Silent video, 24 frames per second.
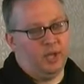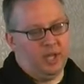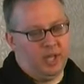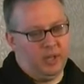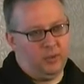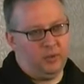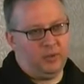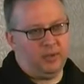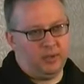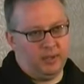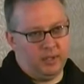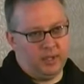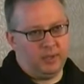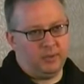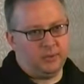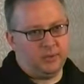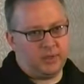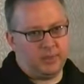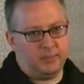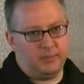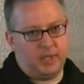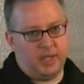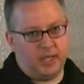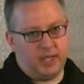And there
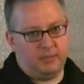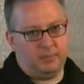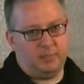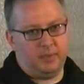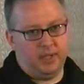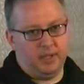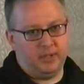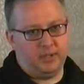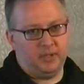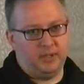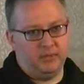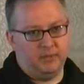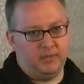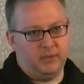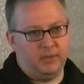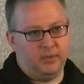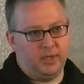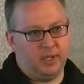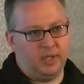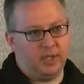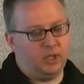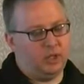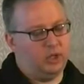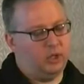was some contemplation of
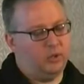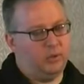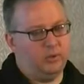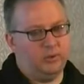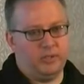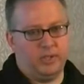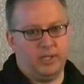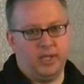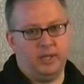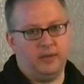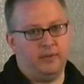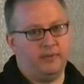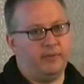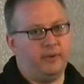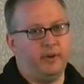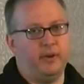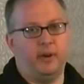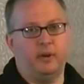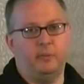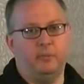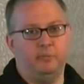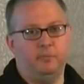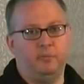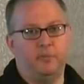doing a huge data
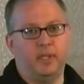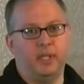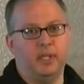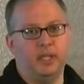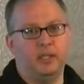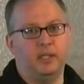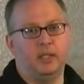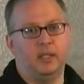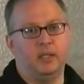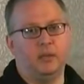farm in,